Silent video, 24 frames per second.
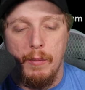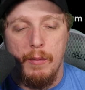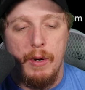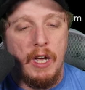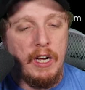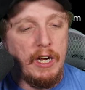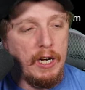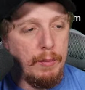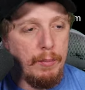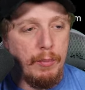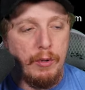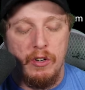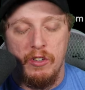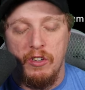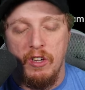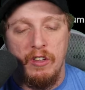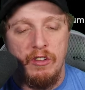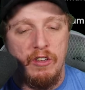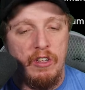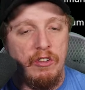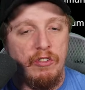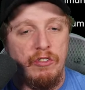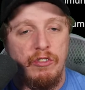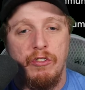I'm not going to
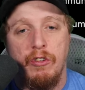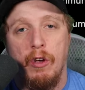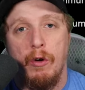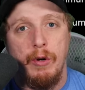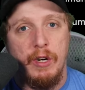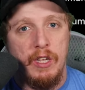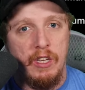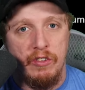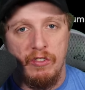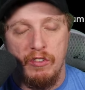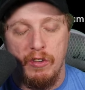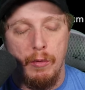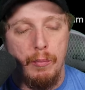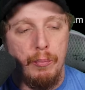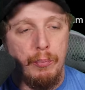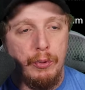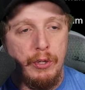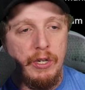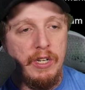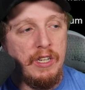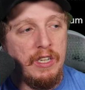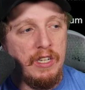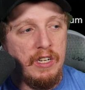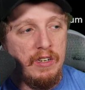pretend that Sony is
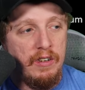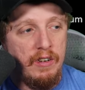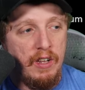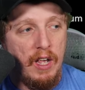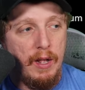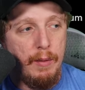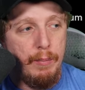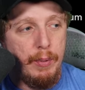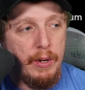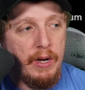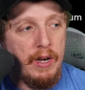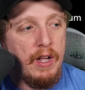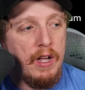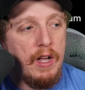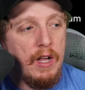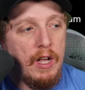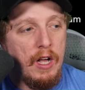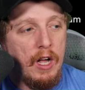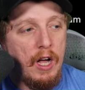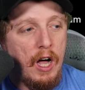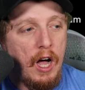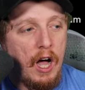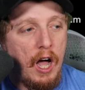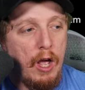completely dead, but
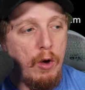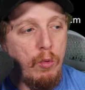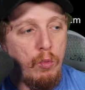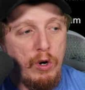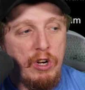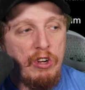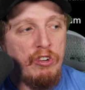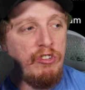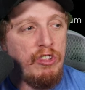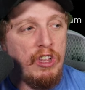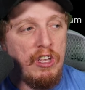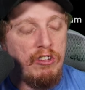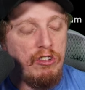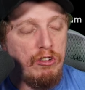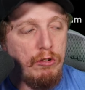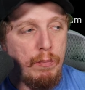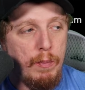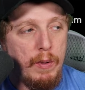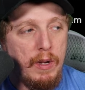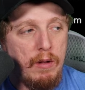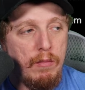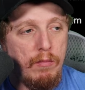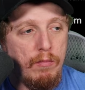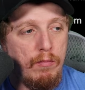I wish they
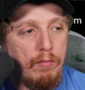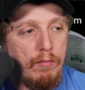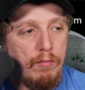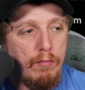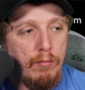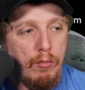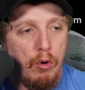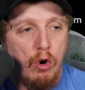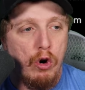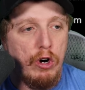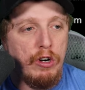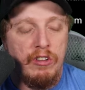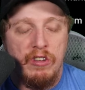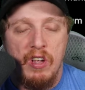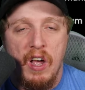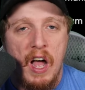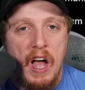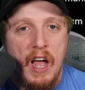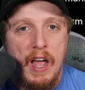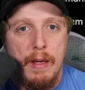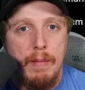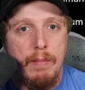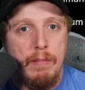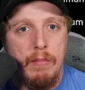spent more
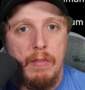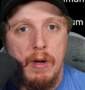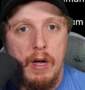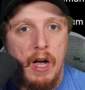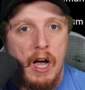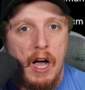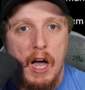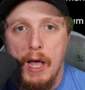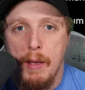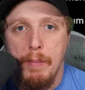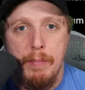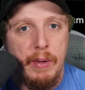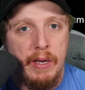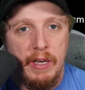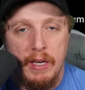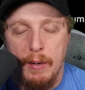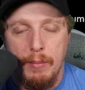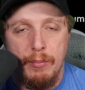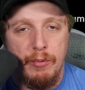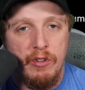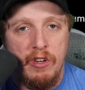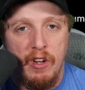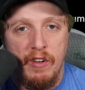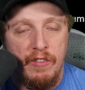time hyping
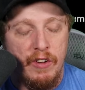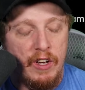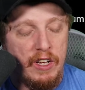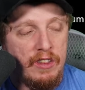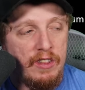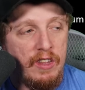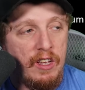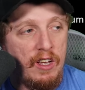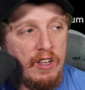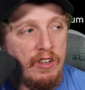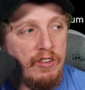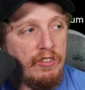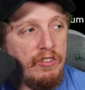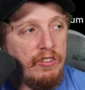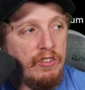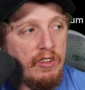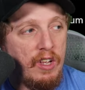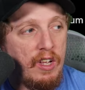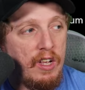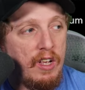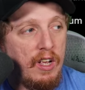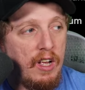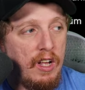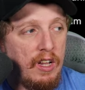up stuff like this.
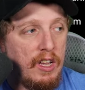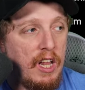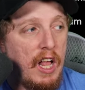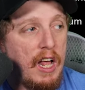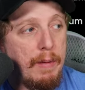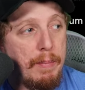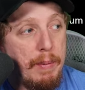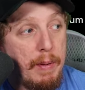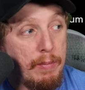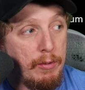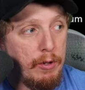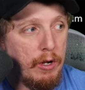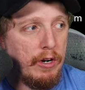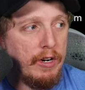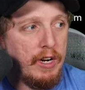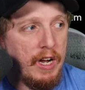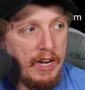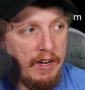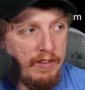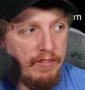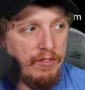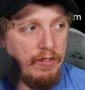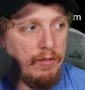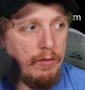A, a lot of people are
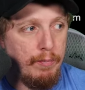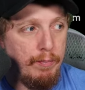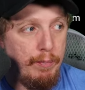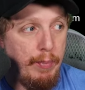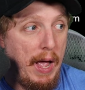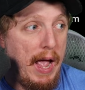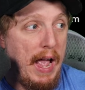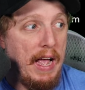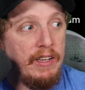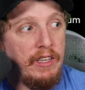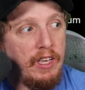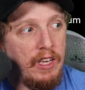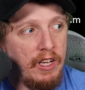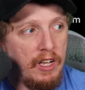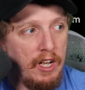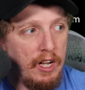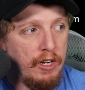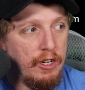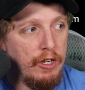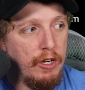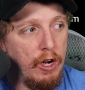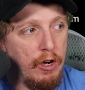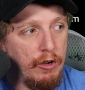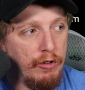kind of bagging
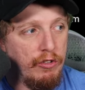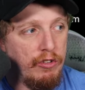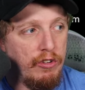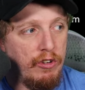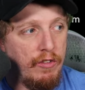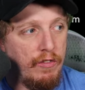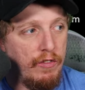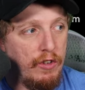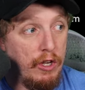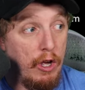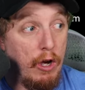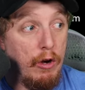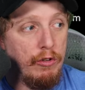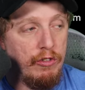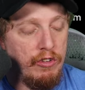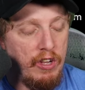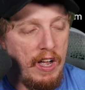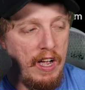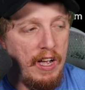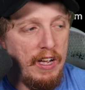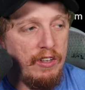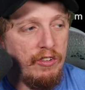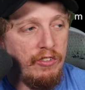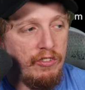on Ghost of
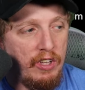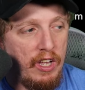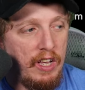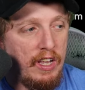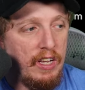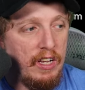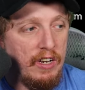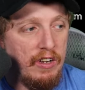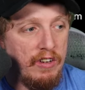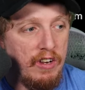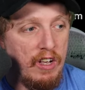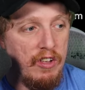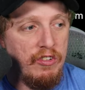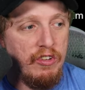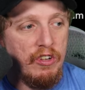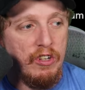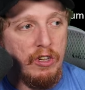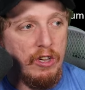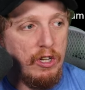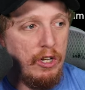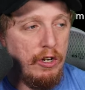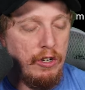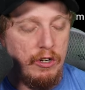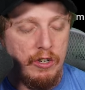Yōtei, saying it
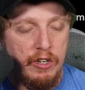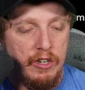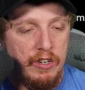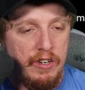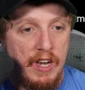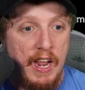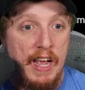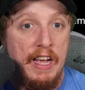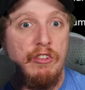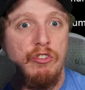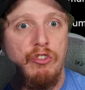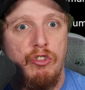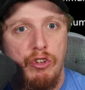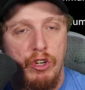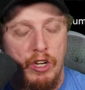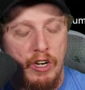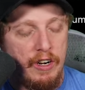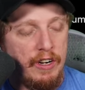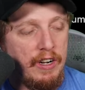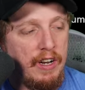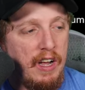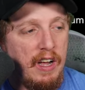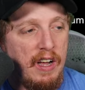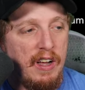doesn't look next gen
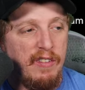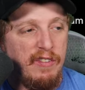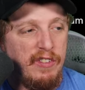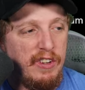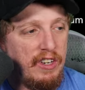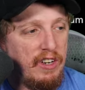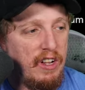enough.